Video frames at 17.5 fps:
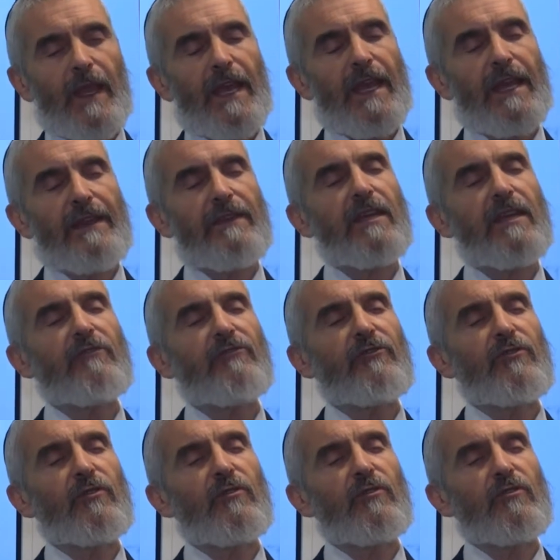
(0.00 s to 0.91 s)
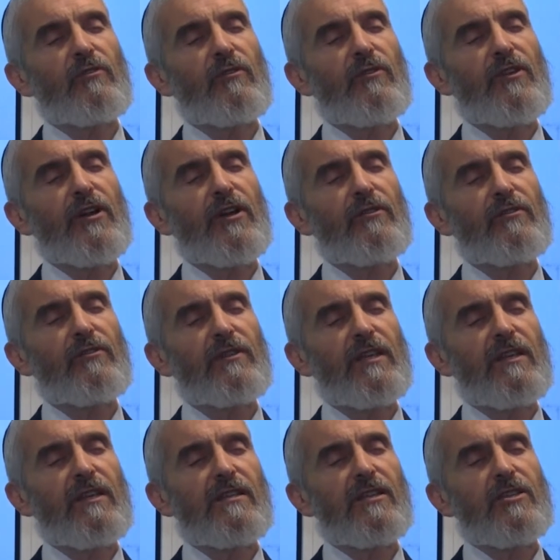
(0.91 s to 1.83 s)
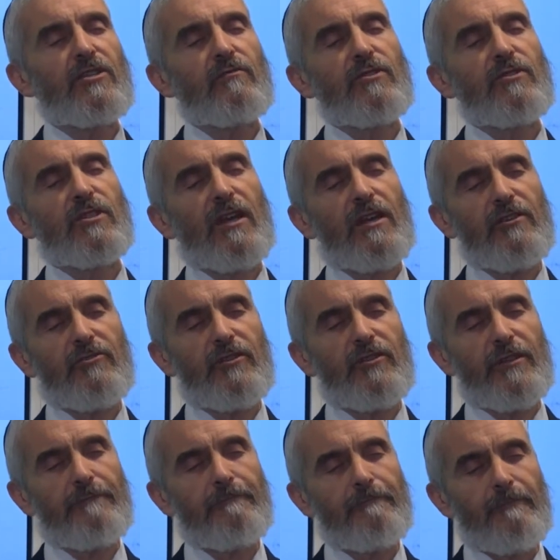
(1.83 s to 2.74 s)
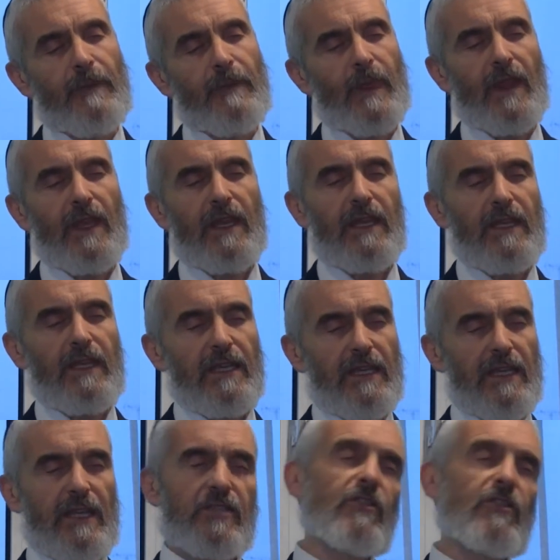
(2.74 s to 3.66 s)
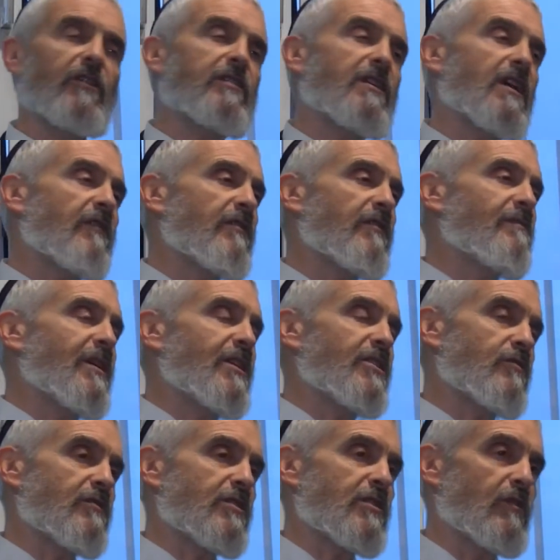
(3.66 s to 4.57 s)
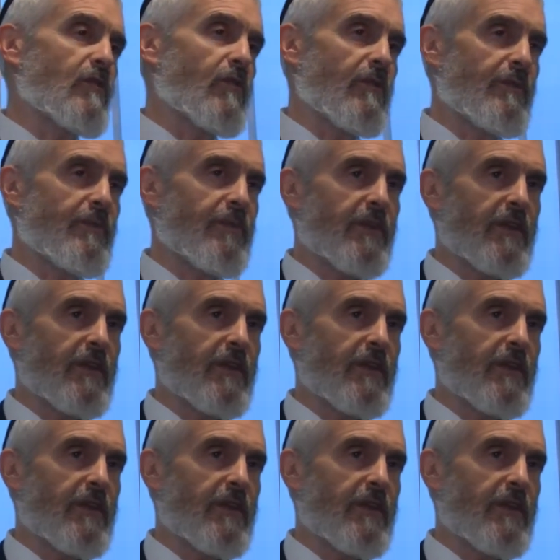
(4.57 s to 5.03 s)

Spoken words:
and therefore, although it is a Jewish country, is not governed by Jewish law.